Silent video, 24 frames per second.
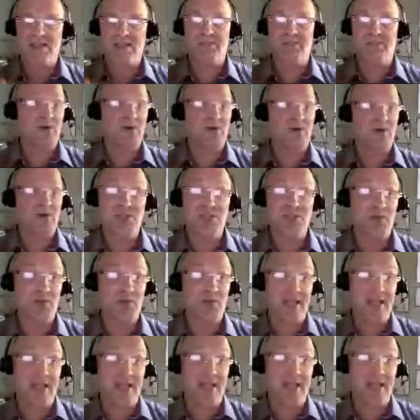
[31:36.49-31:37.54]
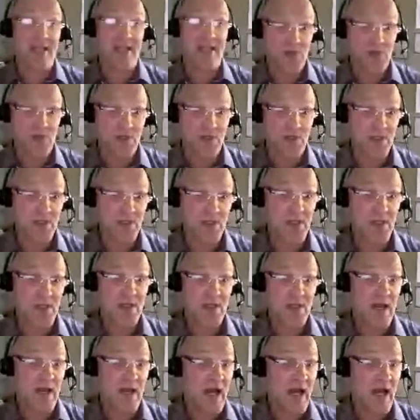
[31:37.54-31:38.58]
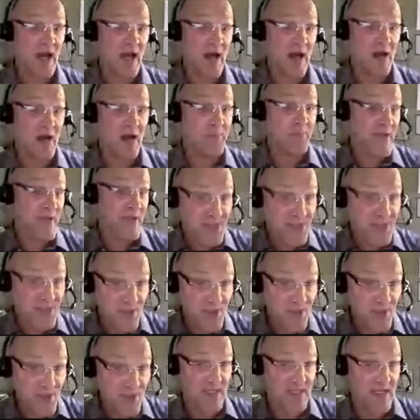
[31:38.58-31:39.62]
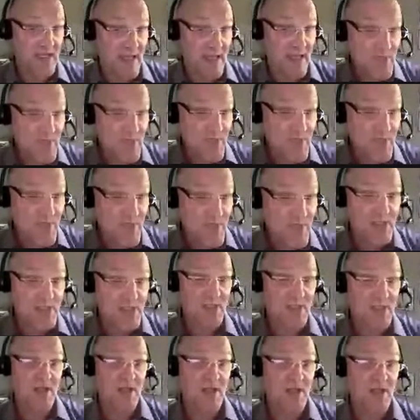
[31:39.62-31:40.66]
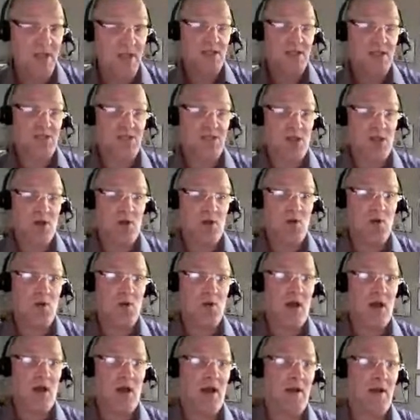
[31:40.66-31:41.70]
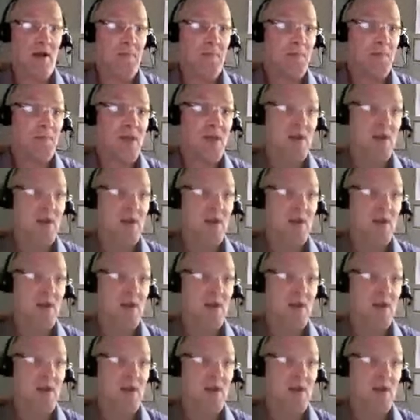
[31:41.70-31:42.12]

its ability to insert pictures and images. So I'm